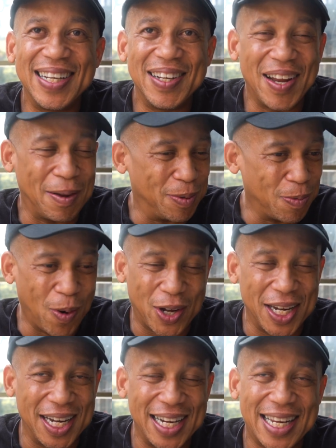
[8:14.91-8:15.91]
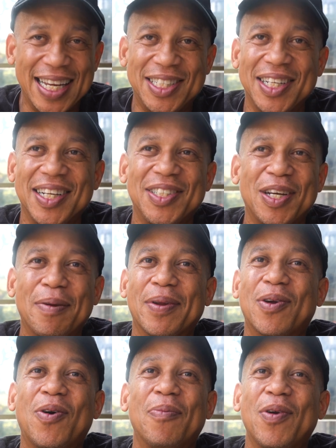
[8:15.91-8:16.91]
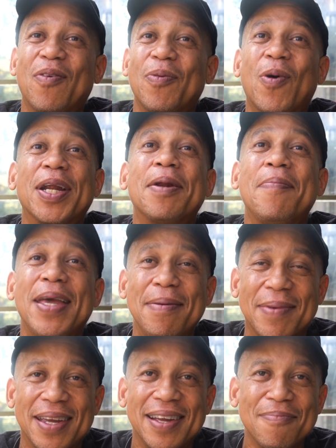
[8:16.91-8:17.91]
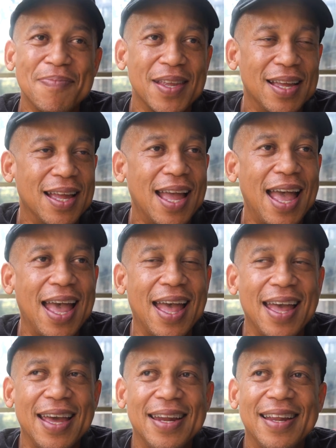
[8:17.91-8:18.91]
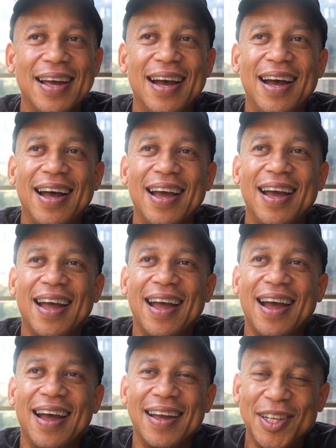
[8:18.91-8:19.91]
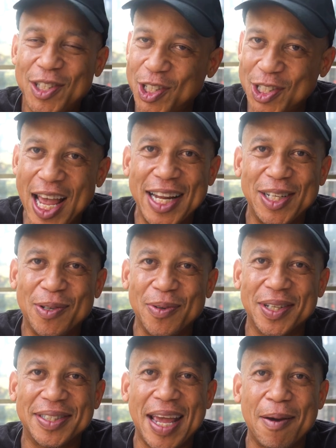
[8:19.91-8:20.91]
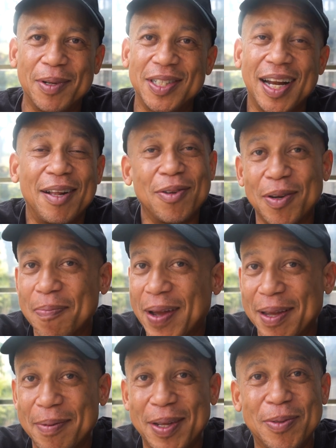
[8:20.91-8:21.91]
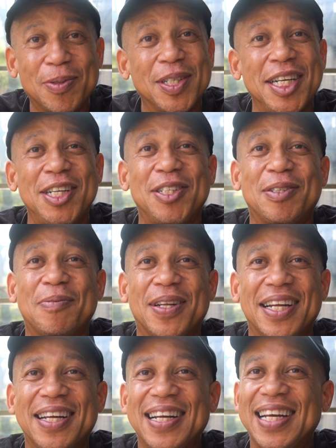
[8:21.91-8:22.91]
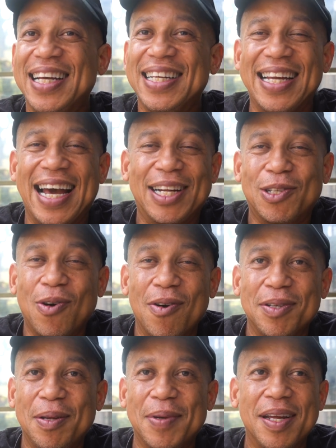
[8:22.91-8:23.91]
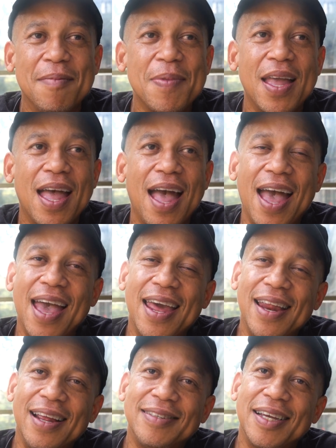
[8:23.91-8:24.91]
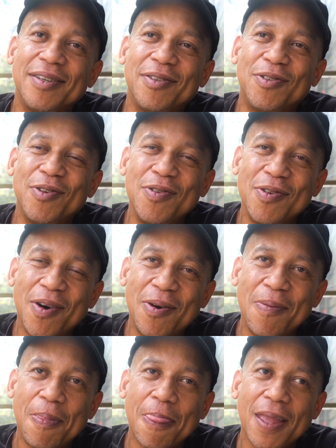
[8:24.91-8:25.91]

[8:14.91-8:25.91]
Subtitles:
I was working in the kitchen. A gentleman called me over and wanted to meet me. And he just had the tuna sandwich. And I thought maybe there was an issue with it. He had to talk to me. And he said, "Do you know,